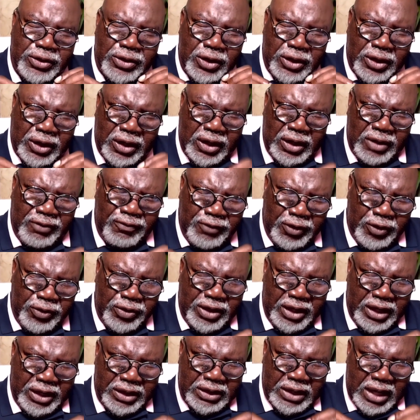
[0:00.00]
a few
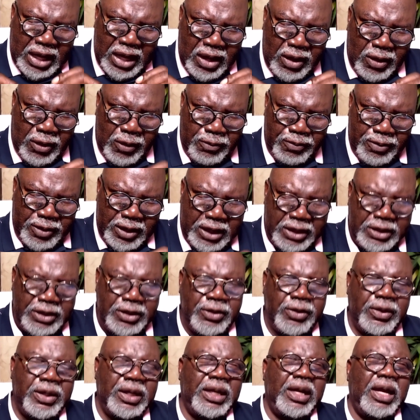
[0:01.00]
things I hope that
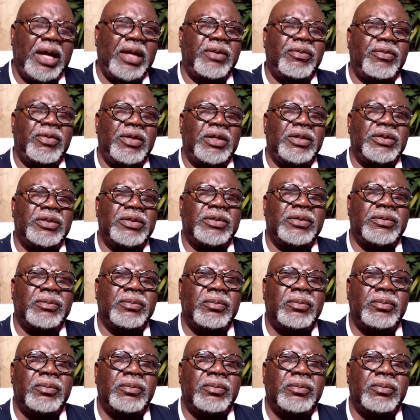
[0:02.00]
you get out of this.